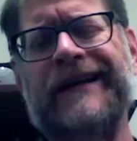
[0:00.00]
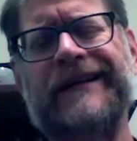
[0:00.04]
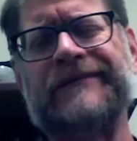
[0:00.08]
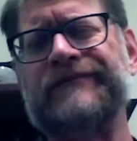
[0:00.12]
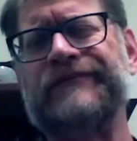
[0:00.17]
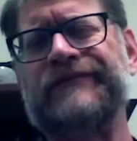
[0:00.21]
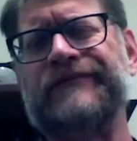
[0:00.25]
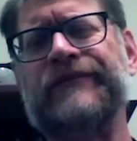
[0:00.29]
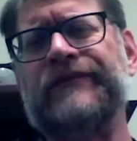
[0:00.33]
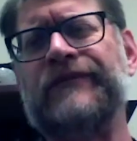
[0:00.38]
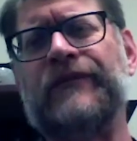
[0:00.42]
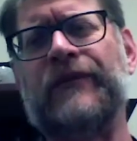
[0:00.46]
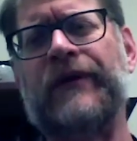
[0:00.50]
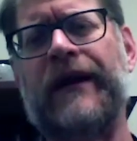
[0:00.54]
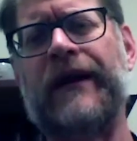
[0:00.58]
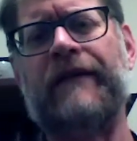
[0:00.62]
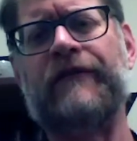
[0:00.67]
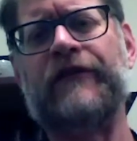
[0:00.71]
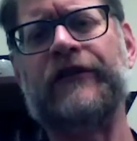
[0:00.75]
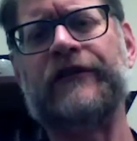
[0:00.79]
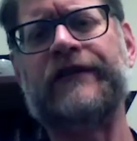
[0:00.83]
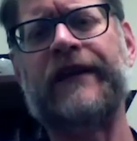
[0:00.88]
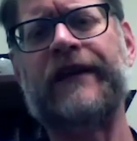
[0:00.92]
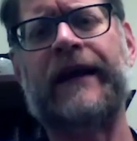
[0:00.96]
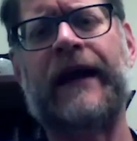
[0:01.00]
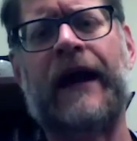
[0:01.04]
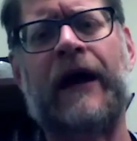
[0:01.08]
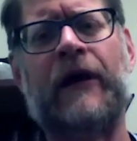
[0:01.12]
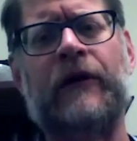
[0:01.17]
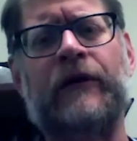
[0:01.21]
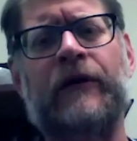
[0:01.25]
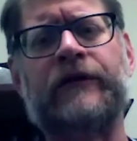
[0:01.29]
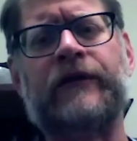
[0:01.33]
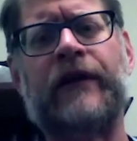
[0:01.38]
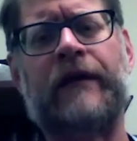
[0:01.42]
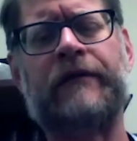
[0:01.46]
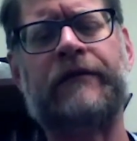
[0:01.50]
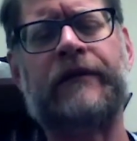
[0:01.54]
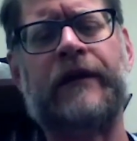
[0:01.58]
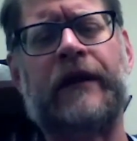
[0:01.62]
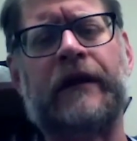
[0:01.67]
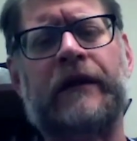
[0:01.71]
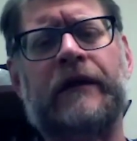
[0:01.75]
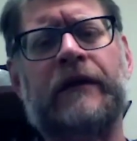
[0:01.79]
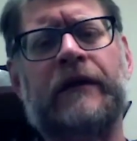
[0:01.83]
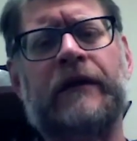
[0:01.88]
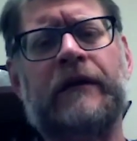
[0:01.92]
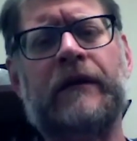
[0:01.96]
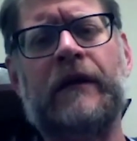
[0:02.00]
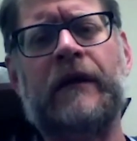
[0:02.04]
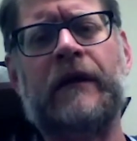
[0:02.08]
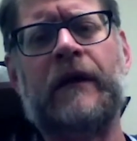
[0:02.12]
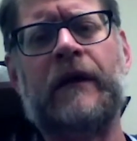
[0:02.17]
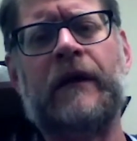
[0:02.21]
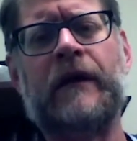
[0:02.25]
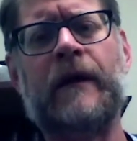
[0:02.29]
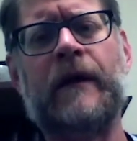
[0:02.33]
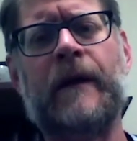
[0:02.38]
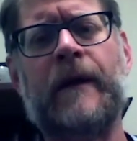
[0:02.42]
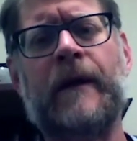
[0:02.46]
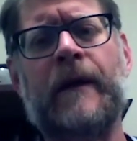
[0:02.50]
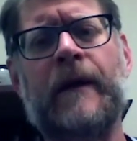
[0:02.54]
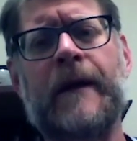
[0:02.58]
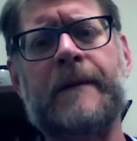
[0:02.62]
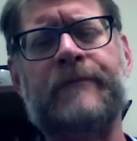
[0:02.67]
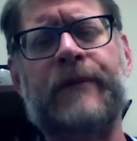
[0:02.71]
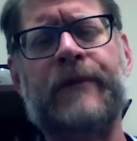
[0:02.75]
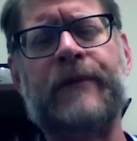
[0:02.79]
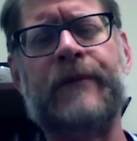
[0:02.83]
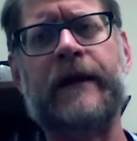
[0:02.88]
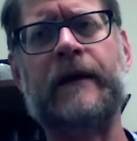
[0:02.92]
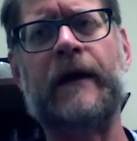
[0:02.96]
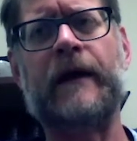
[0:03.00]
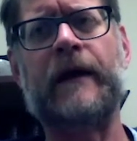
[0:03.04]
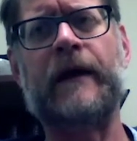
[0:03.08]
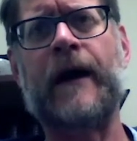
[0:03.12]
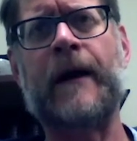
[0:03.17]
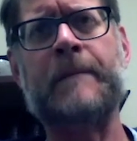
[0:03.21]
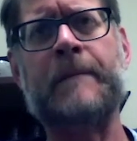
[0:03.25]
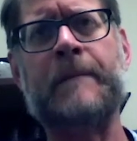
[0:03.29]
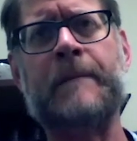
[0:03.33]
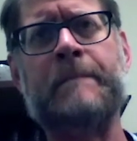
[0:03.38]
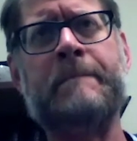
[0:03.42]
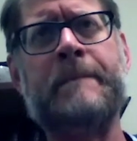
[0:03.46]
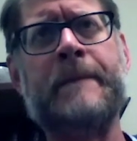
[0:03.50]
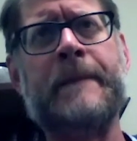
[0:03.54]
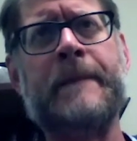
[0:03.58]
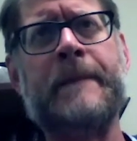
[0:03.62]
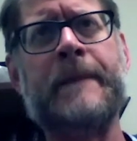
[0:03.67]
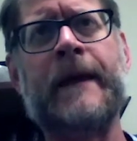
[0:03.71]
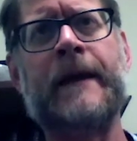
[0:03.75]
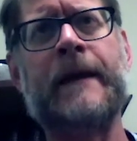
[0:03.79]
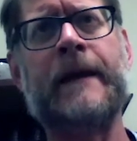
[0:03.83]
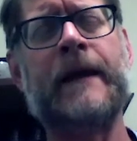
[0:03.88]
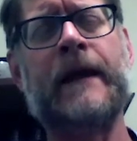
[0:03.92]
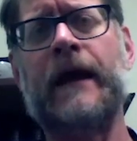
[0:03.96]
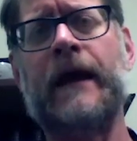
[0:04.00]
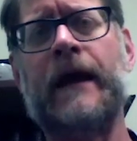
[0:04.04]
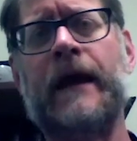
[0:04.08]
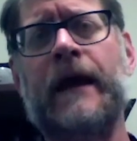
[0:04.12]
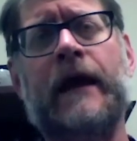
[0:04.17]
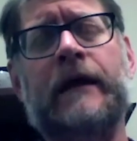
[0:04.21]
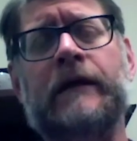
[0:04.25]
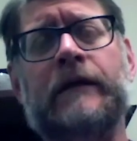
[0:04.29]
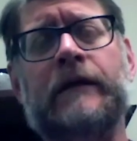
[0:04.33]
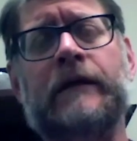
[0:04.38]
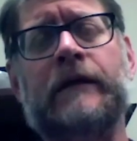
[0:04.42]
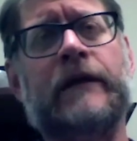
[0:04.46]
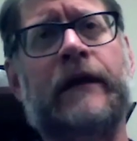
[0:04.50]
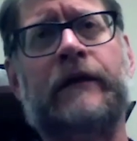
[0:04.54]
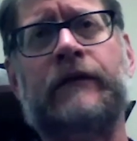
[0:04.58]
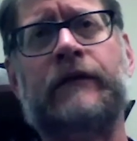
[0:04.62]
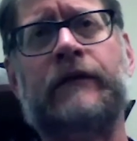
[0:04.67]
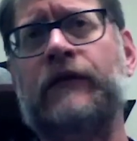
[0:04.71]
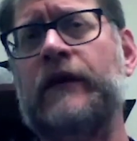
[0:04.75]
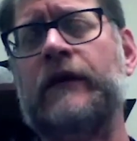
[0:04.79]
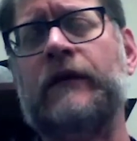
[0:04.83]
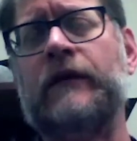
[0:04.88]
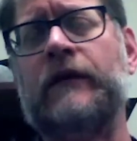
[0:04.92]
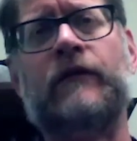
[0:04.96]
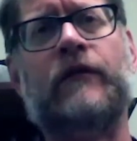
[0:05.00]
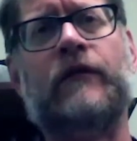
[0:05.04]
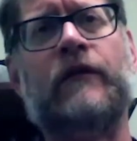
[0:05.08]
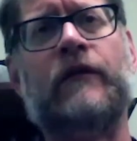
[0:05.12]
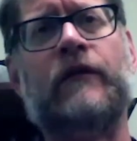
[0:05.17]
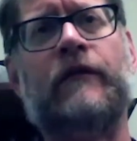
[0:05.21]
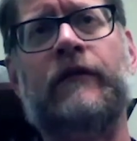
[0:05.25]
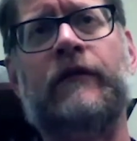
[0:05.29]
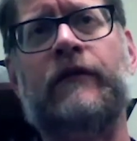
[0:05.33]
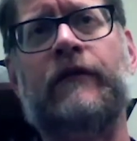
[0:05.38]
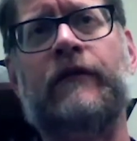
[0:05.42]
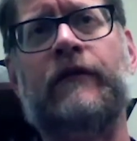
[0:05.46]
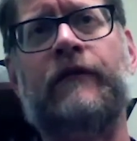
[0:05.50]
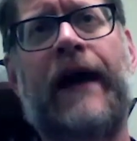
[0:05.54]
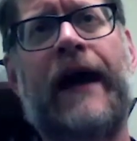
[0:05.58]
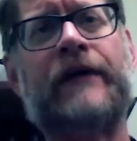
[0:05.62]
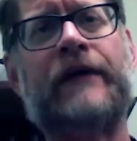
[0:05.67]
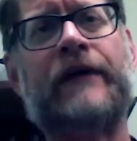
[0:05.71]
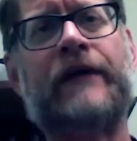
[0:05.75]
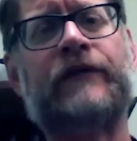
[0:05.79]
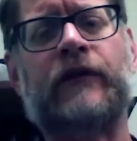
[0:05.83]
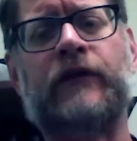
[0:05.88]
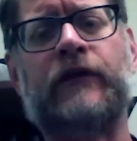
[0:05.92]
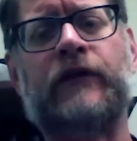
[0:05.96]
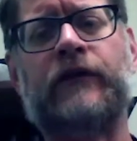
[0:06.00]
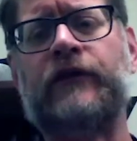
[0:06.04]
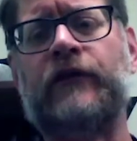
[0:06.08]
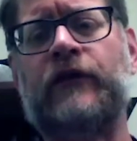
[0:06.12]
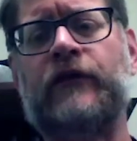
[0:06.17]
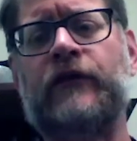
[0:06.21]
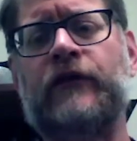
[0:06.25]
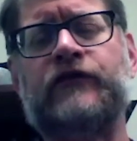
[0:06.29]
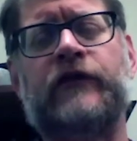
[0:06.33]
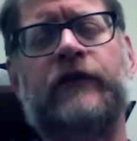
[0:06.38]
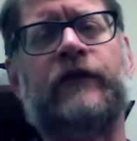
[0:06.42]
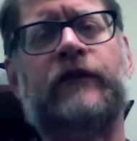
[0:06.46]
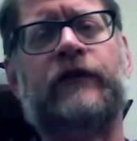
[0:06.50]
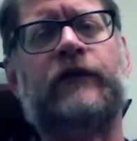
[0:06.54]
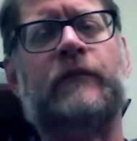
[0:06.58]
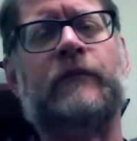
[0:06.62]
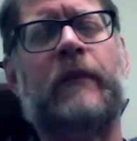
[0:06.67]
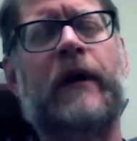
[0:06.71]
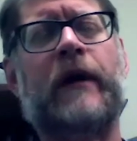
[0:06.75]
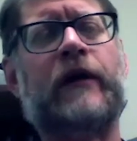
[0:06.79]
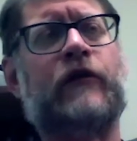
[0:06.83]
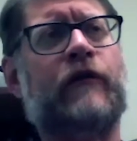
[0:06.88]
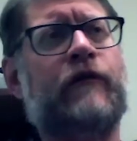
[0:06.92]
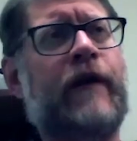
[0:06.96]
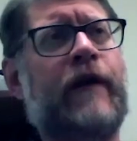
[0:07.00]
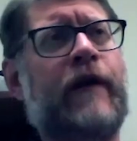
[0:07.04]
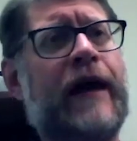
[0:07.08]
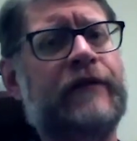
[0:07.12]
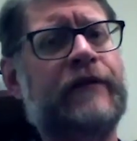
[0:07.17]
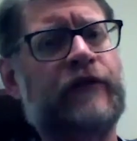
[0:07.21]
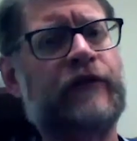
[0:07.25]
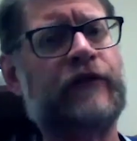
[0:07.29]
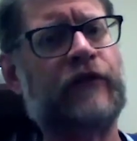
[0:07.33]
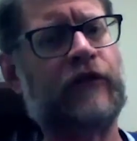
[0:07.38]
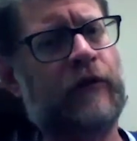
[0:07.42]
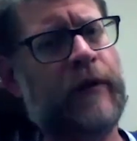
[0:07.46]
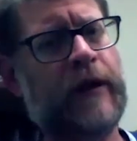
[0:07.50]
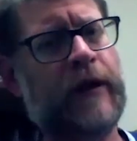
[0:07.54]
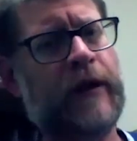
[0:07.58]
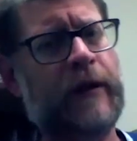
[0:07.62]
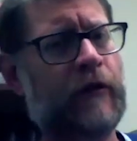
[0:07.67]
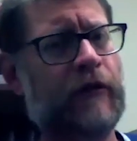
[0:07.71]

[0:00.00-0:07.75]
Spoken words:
like whatever, 10 hours, I think. But like the vascular surgeons, the microvascular